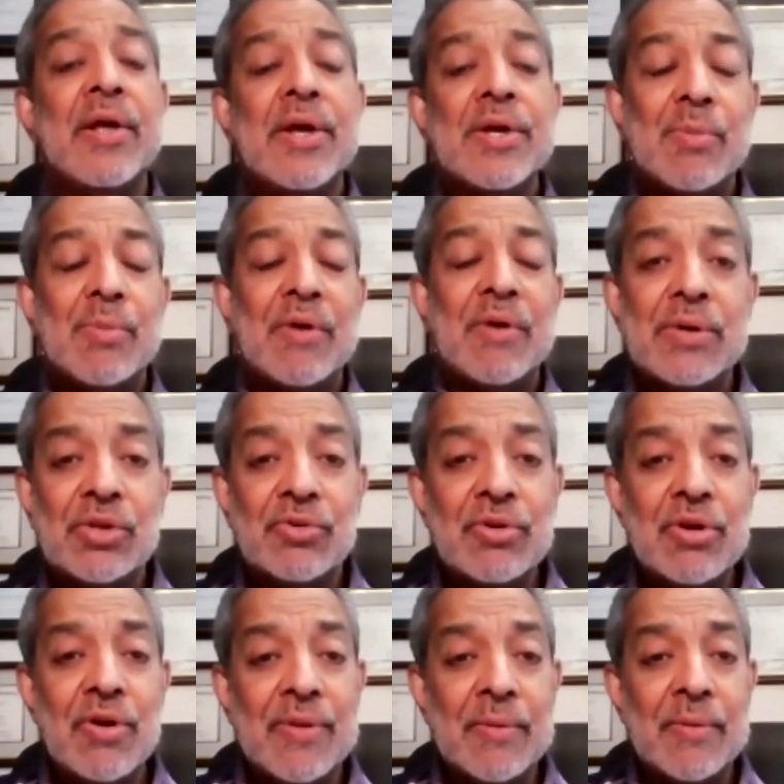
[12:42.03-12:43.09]
So my father
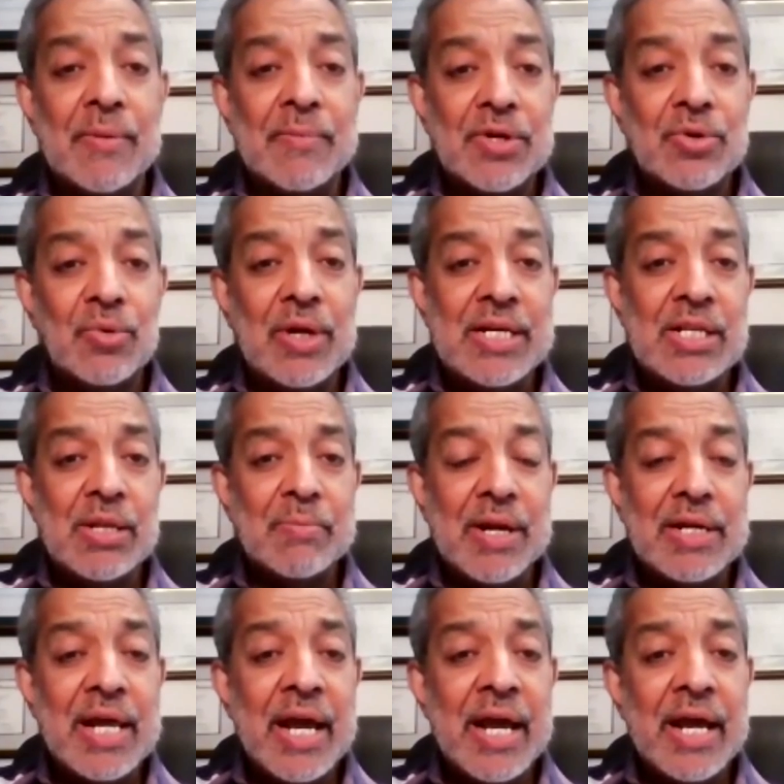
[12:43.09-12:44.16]
went there. Now there were three
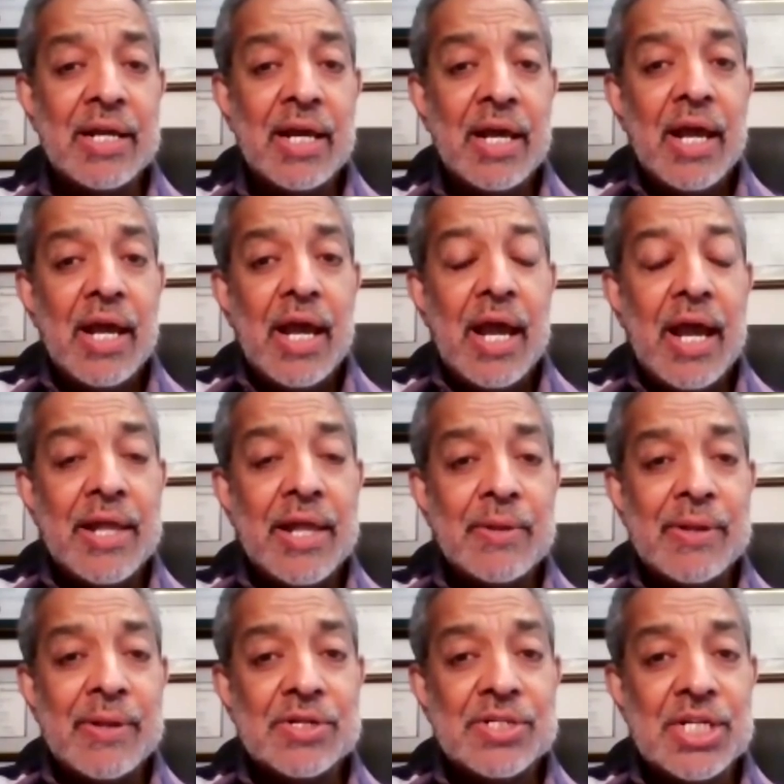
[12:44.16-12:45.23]
of them, the two ladies and my
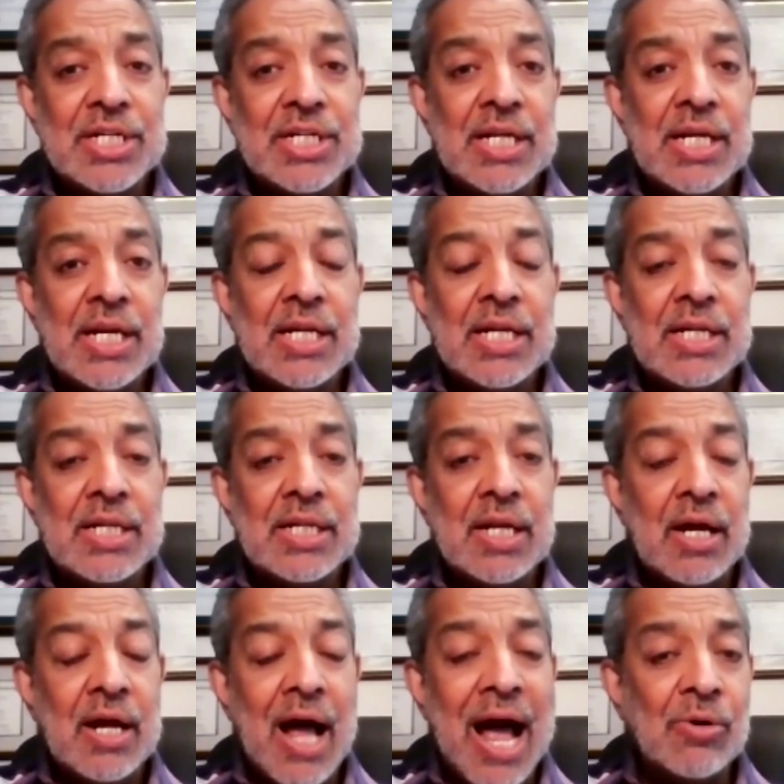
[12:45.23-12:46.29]
dad. And when
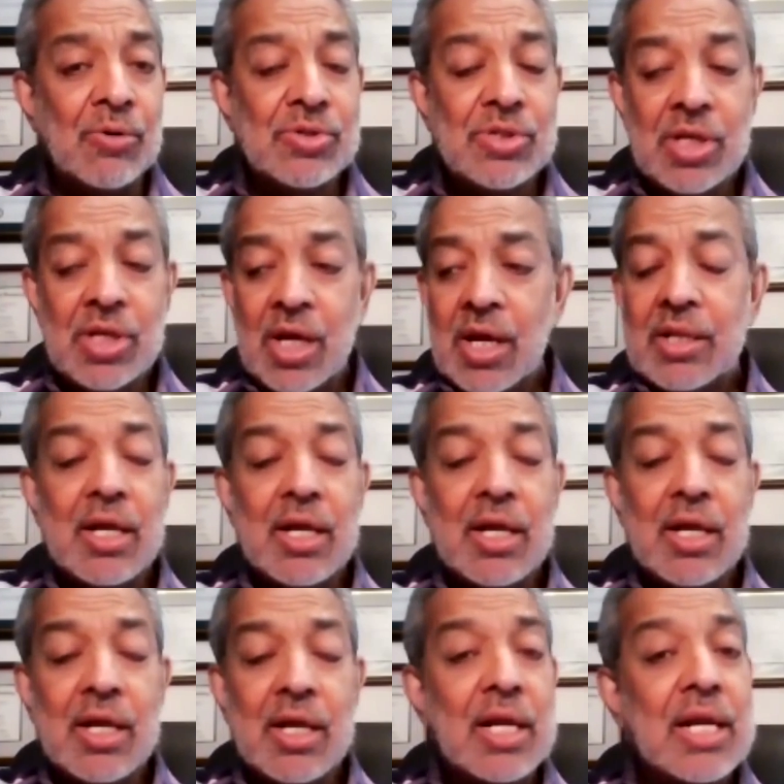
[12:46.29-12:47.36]
they're sitting in the
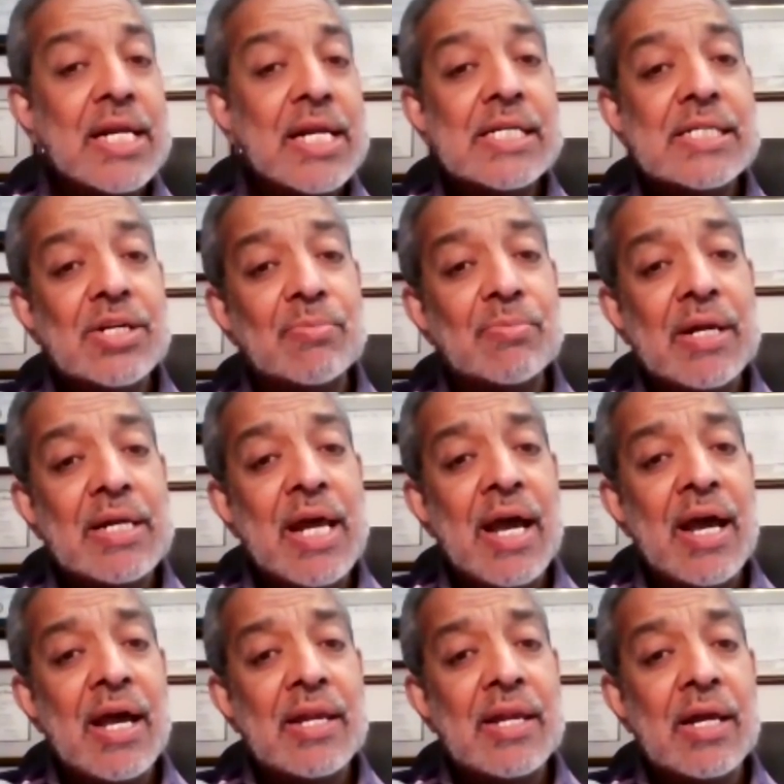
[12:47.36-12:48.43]
house, the lady
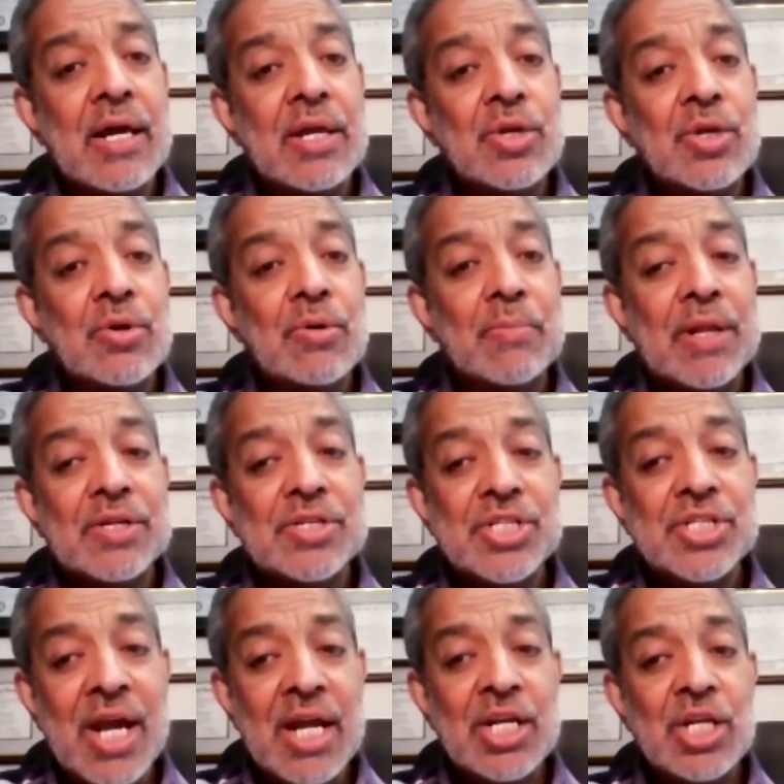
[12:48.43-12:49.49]
said to my dad,
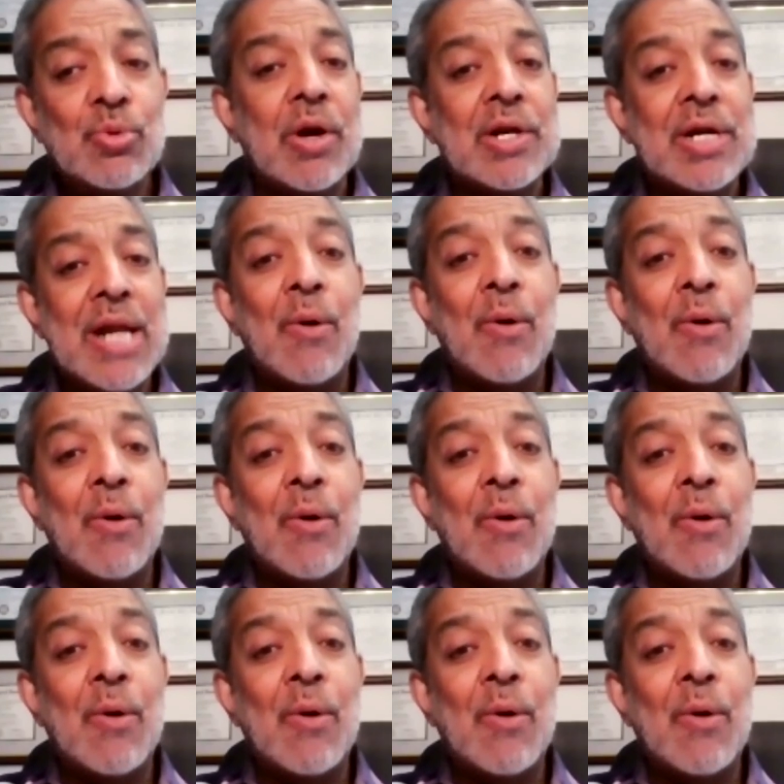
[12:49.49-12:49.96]
"You, Brother